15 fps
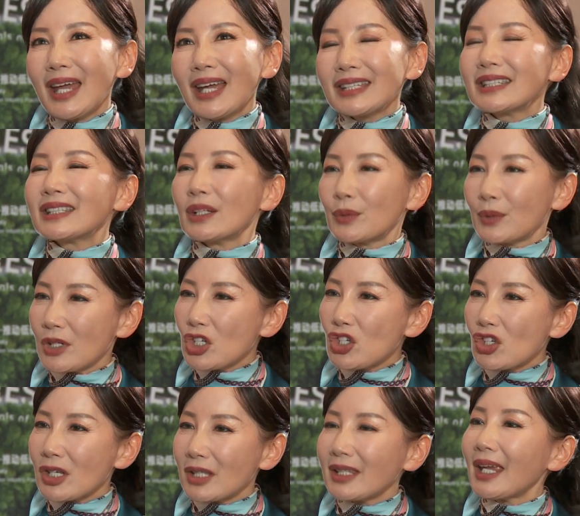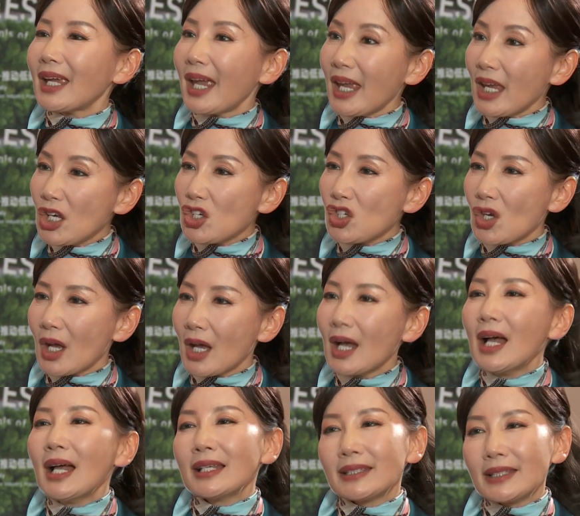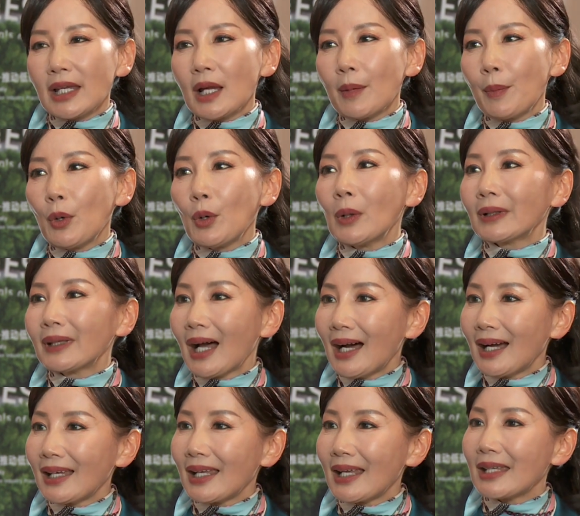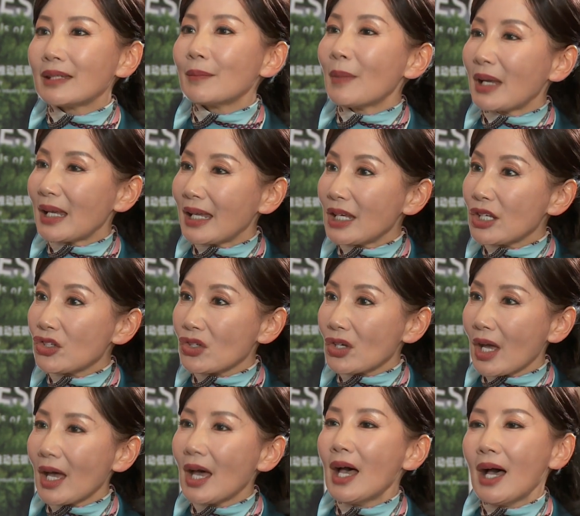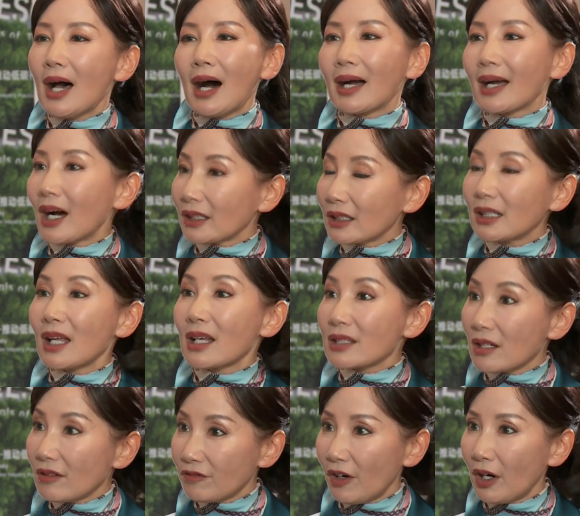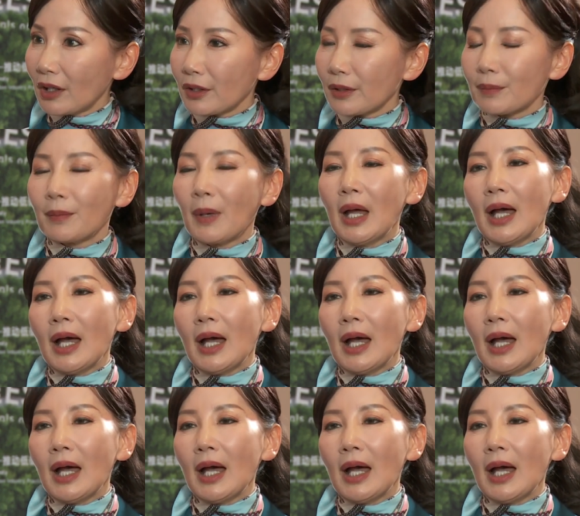at the region in Asia, Singapore, Thailand, and Malaysia got lots of volume.